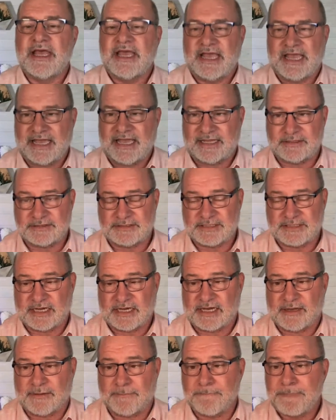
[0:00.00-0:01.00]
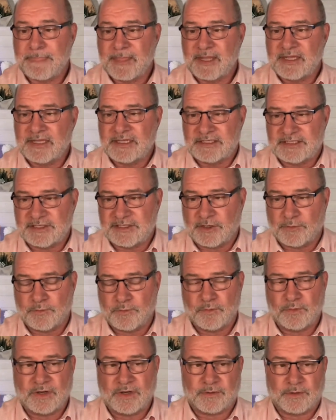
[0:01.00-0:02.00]
and
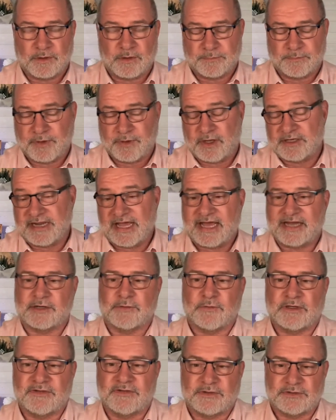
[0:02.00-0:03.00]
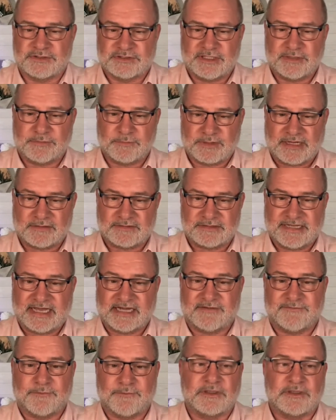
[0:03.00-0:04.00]
or Paul Donner, one of those that were out in
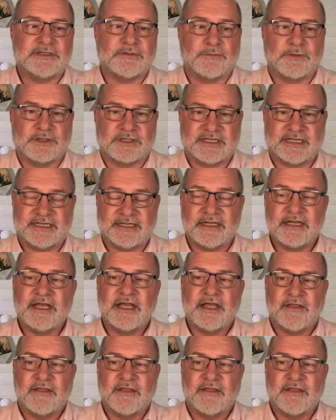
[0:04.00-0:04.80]
California working.